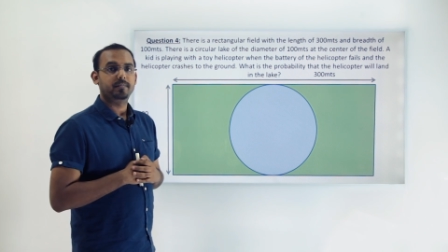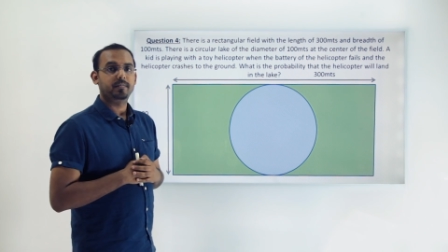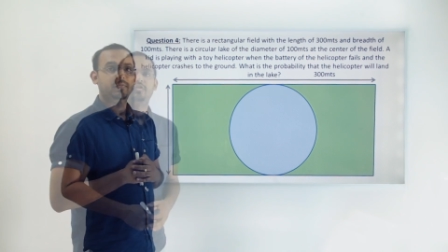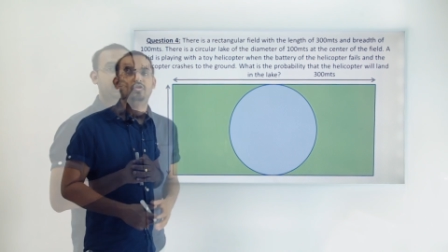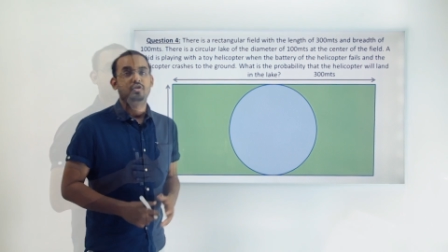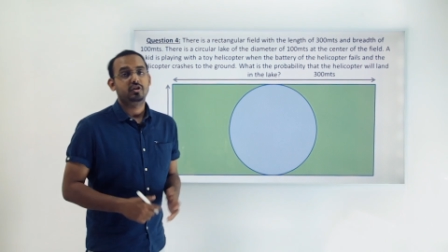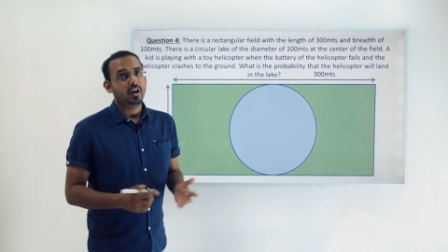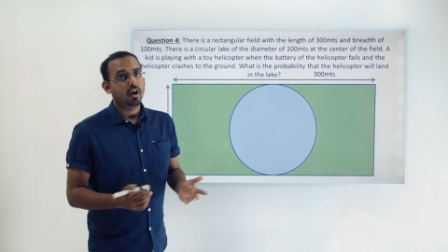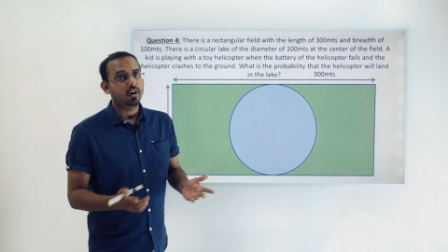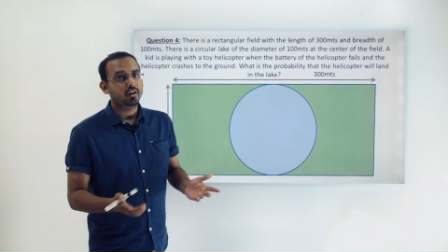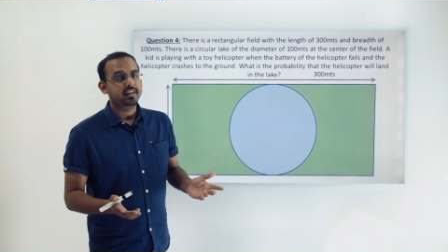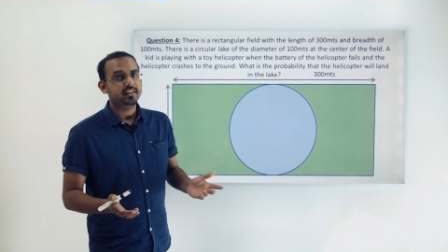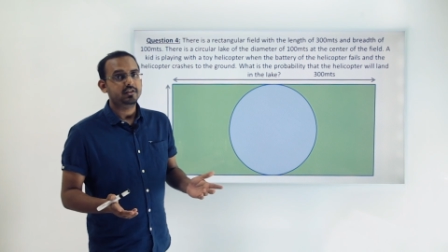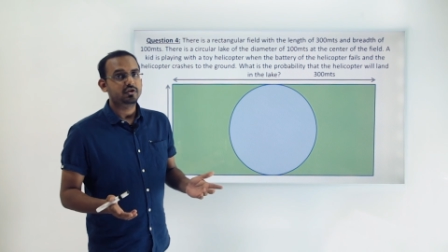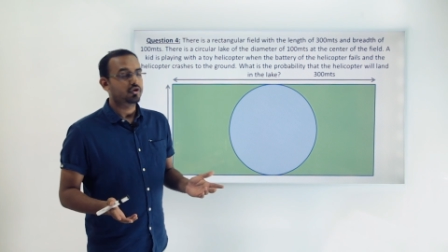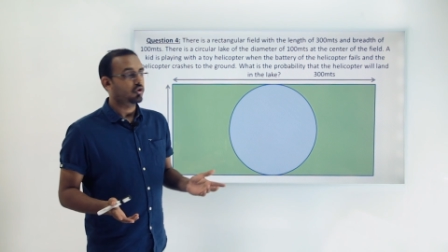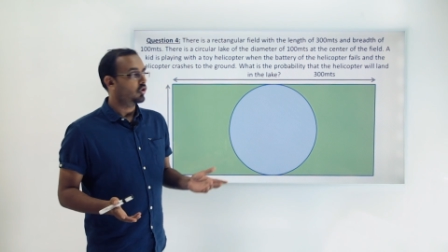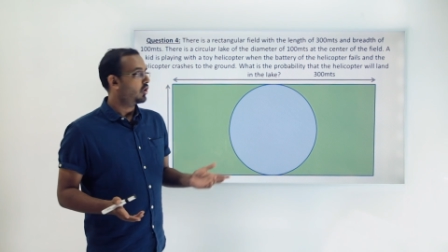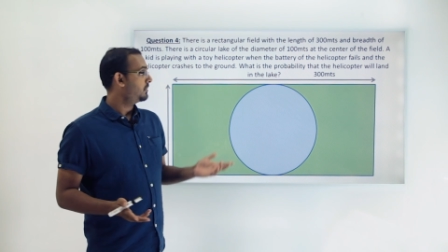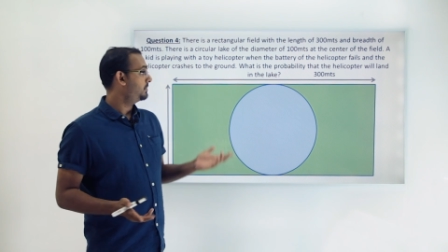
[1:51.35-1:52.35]
So now let's
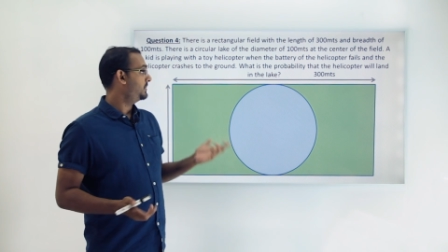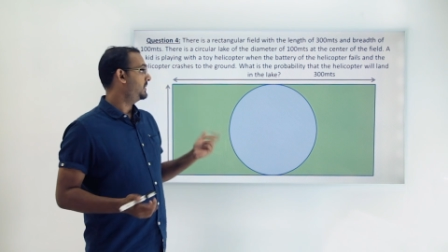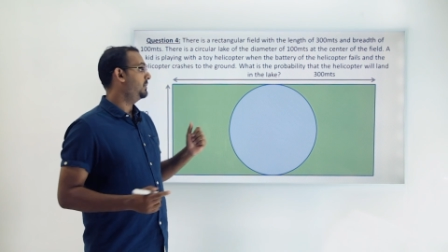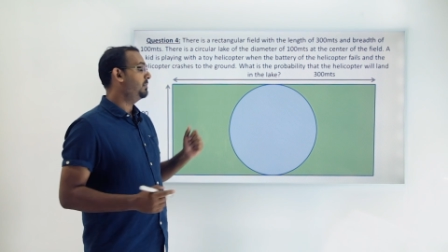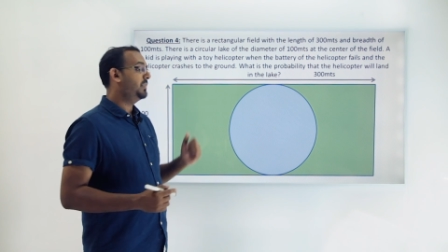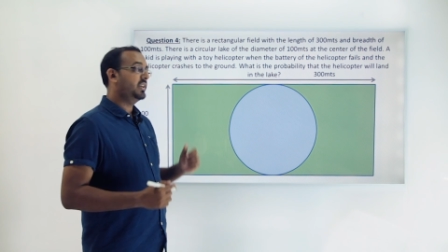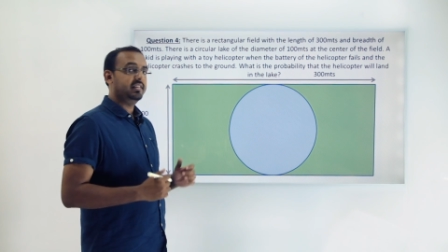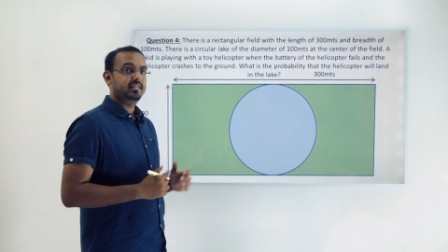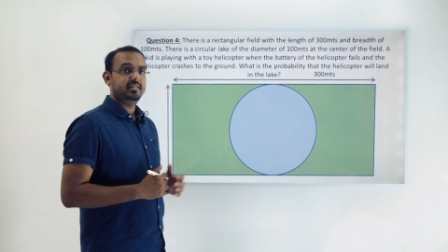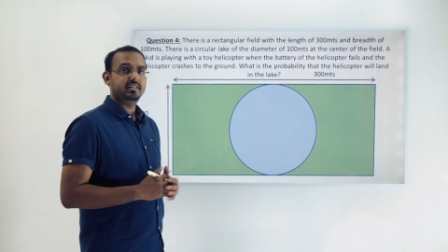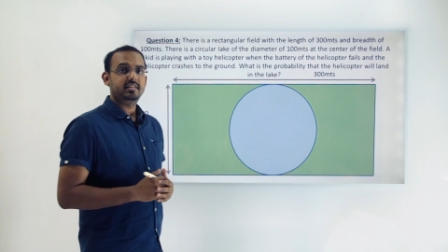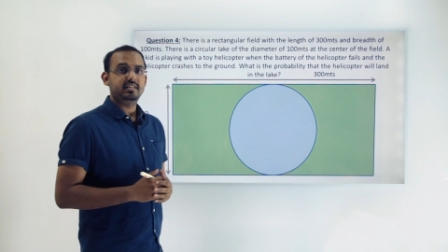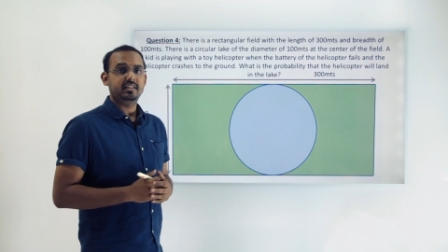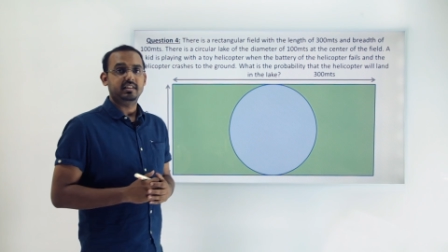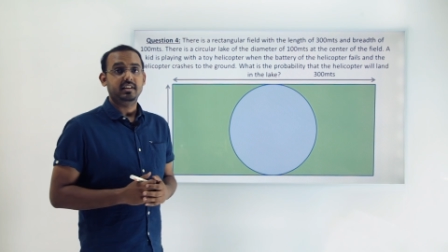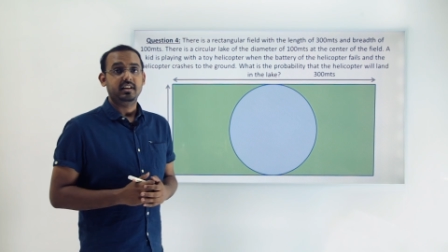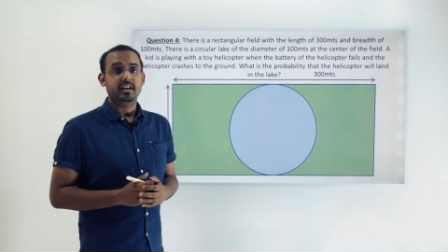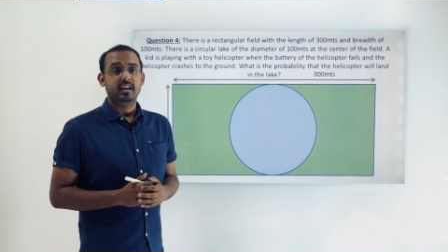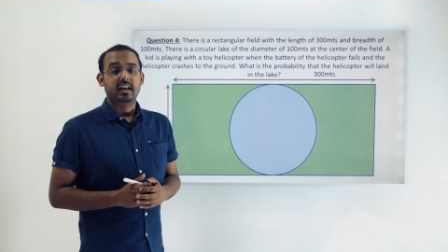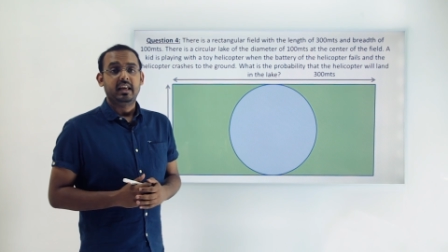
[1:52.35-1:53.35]
draw up the
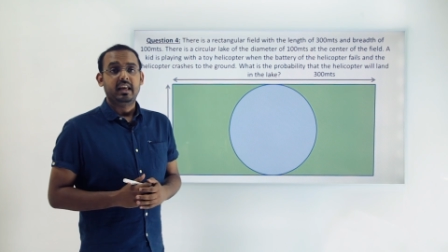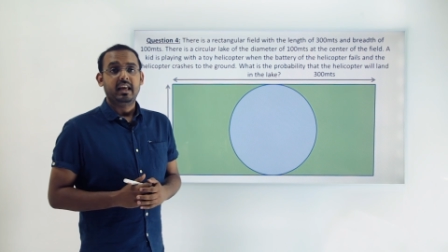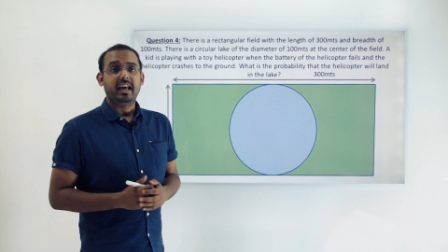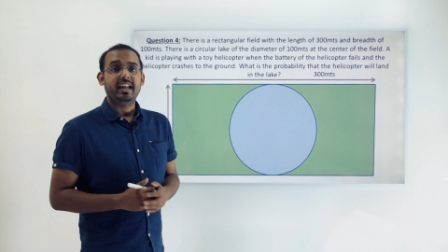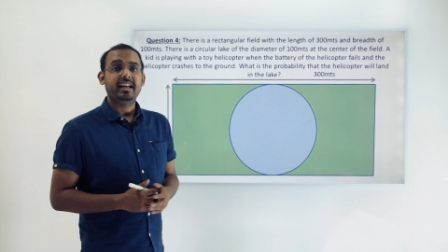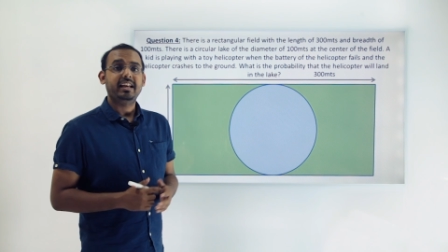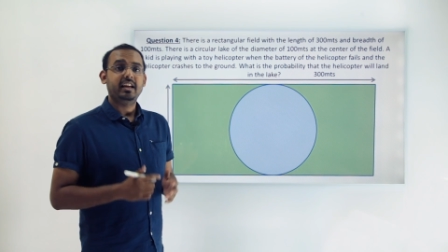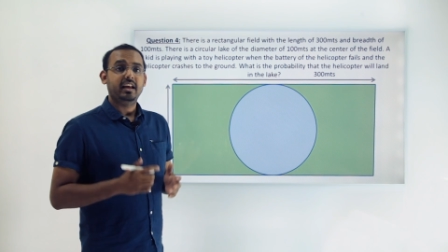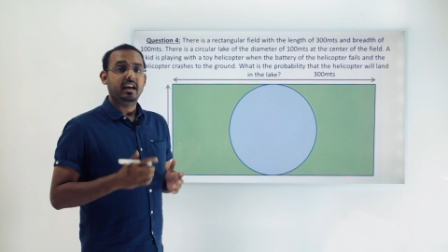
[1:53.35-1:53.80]
PCC and